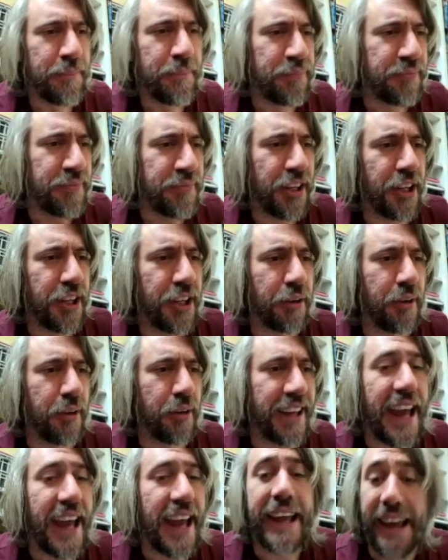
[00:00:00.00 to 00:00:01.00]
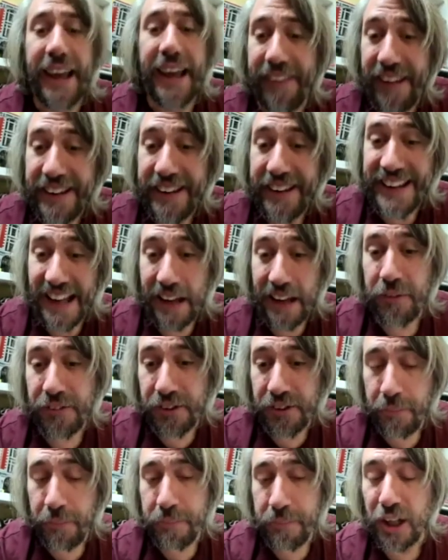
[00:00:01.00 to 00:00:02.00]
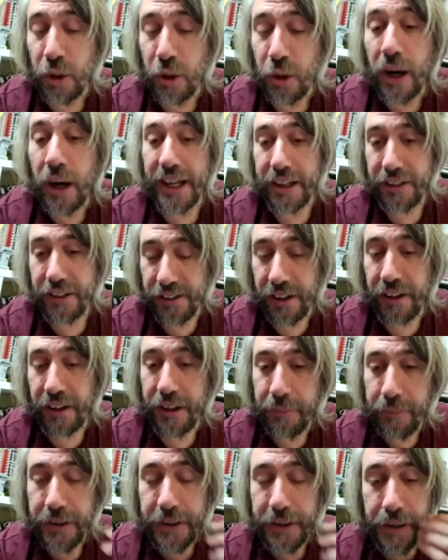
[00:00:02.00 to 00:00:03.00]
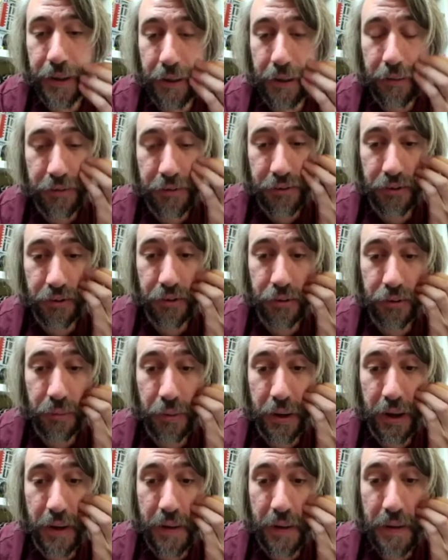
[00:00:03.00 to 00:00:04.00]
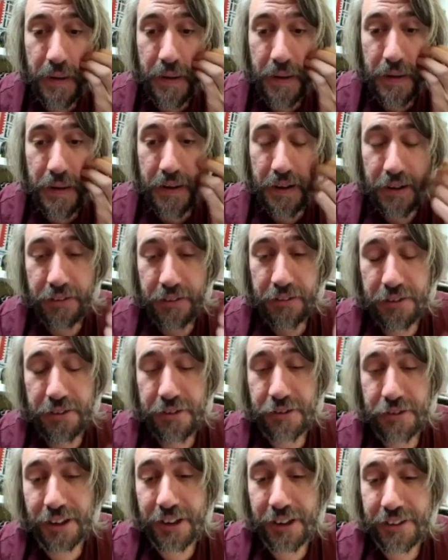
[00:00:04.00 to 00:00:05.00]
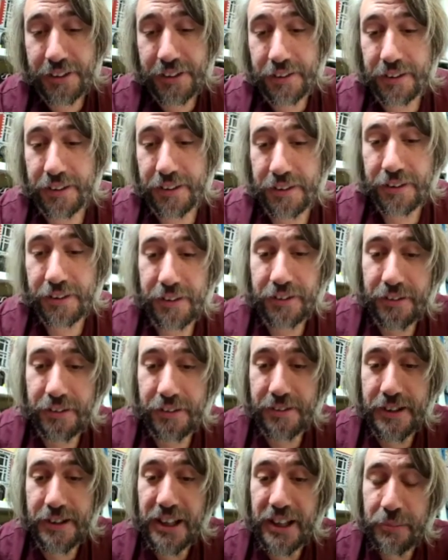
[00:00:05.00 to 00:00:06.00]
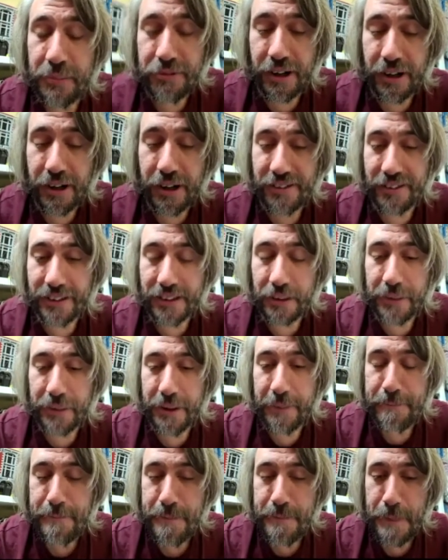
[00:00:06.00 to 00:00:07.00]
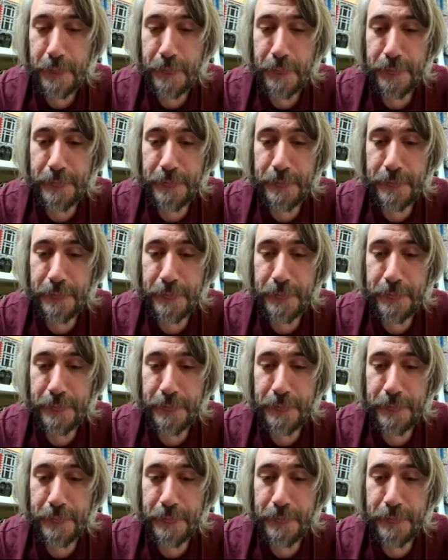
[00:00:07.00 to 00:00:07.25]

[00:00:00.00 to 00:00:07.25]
you know, again, get that downtime, bit of quiet time, you know, to uh, to try to decompress a little bit. Yeah.